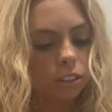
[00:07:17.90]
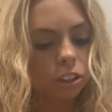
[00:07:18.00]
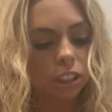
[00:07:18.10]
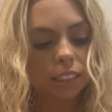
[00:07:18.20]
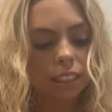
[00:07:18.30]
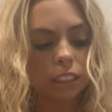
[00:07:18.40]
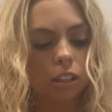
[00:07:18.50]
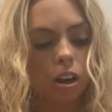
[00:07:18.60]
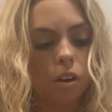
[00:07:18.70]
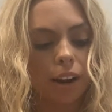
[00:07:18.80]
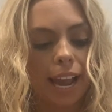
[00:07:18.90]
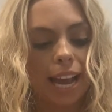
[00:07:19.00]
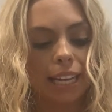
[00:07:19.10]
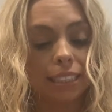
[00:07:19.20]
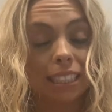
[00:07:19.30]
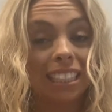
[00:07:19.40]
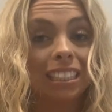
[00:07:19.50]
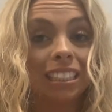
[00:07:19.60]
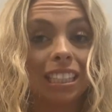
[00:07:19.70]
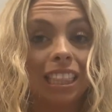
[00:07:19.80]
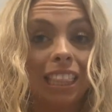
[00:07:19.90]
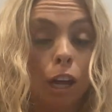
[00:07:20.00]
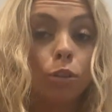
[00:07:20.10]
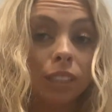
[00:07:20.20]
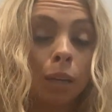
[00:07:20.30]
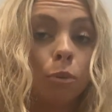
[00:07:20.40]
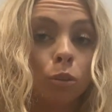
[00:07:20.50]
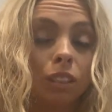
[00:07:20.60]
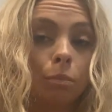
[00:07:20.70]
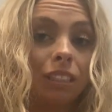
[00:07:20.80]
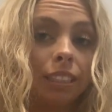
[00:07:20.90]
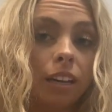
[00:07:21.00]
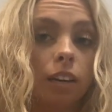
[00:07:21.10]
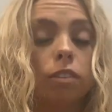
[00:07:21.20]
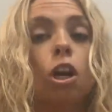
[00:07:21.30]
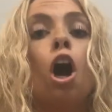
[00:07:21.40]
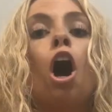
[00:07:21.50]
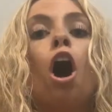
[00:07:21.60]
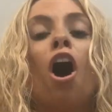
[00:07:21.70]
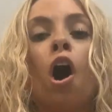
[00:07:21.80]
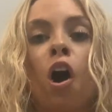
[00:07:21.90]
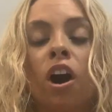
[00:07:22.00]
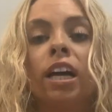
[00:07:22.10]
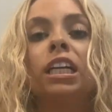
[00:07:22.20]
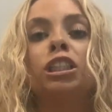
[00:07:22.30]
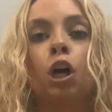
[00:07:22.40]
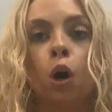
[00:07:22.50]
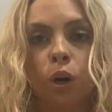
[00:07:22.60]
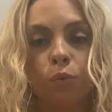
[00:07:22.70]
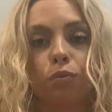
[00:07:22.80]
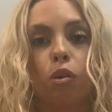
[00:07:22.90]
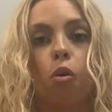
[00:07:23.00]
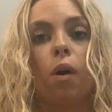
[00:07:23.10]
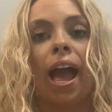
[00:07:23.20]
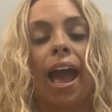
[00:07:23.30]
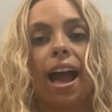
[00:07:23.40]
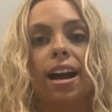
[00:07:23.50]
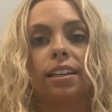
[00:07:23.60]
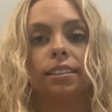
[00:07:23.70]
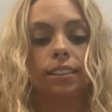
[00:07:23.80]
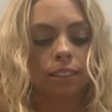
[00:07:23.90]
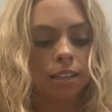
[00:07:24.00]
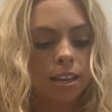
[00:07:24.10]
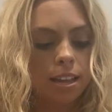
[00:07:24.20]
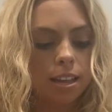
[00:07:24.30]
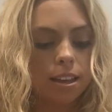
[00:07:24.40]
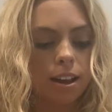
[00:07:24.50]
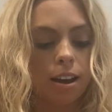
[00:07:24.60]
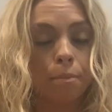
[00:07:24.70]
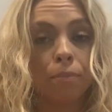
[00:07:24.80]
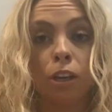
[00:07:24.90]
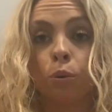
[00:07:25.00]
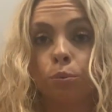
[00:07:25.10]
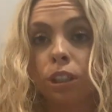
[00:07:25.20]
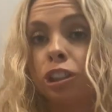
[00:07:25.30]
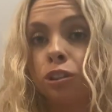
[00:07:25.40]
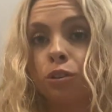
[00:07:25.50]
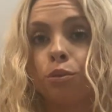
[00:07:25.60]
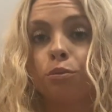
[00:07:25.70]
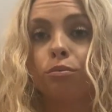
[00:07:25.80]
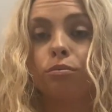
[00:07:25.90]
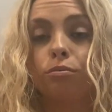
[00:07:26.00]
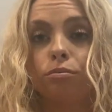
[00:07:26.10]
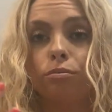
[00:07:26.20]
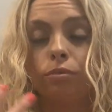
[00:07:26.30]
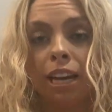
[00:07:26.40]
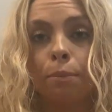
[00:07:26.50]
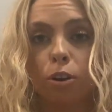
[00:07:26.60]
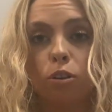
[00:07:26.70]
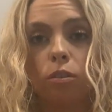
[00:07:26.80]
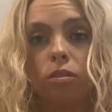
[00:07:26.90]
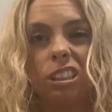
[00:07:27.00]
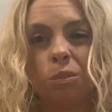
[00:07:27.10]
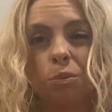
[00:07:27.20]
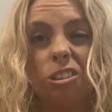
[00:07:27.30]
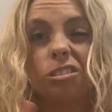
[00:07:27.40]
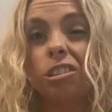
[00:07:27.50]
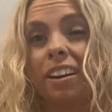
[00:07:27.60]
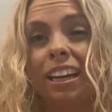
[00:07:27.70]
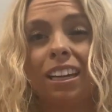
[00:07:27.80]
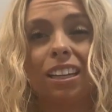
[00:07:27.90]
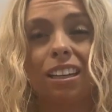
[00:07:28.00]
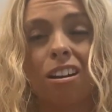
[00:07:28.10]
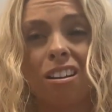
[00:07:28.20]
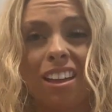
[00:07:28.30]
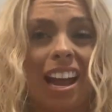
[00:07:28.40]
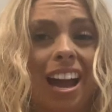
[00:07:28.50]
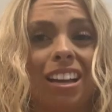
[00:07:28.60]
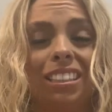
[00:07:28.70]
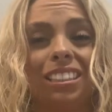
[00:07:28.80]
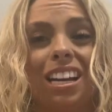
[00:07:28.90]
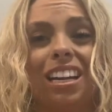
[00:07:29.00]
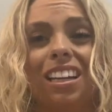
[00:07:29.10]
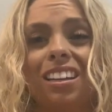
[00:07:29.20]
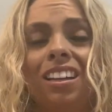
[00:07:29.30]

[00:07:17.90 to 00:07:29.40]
just as long as it's those chemicals themselves aren't as harmful as the original chemical. Because when you start getting into all that, it's like,